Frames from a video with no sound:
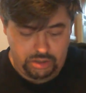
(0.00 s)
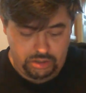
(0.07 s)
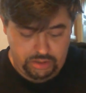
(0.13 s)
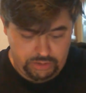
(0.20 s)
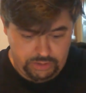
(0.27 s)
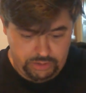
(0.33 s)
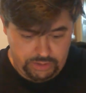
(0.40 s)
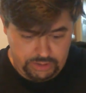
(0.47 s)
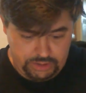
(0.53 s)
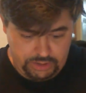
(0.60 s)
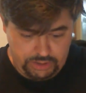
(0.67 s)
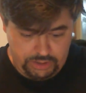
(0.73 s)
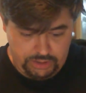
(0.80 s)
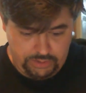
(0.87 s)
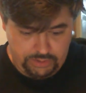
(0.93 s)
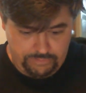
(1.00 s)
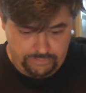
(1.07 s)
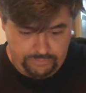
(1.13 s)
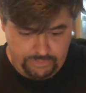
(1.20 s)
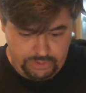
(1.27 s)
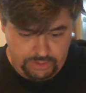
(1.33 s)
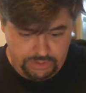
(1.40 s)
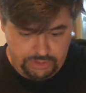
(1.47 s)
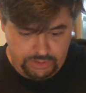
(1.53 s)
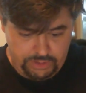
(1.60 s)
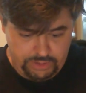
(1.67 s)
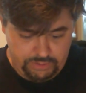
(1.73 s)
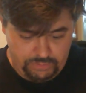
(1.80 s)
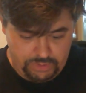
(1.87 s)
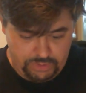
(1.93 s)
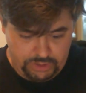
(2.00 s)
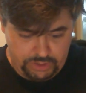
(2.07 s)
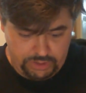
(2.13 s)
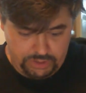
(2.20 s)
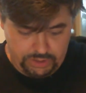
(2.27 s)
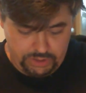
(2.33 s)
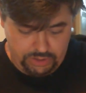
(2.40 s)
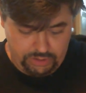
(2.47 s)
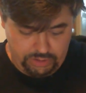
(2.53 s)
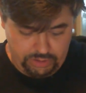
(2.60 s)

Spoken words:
Let's see if this is working.